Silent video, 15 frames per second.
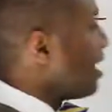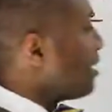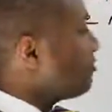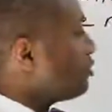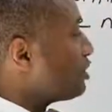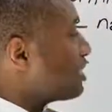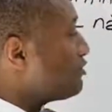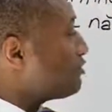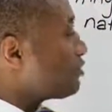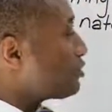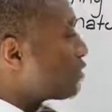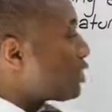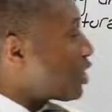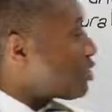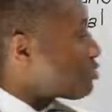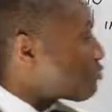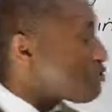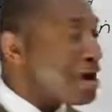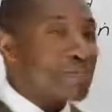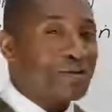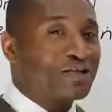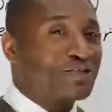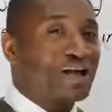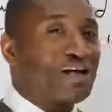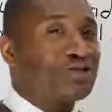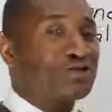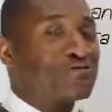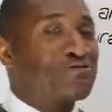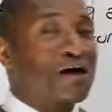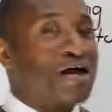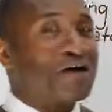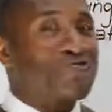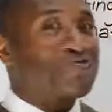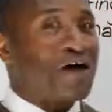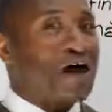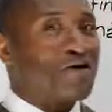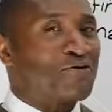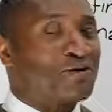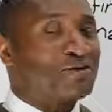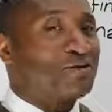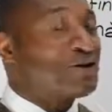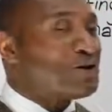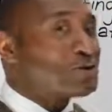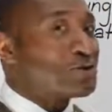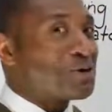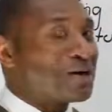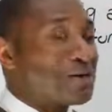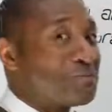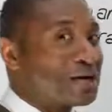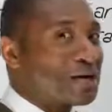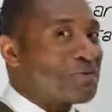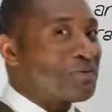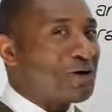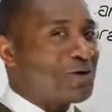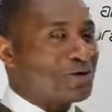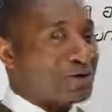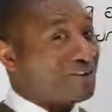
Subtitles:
I'm looking for a rapid change in my environment so I can become wealthy.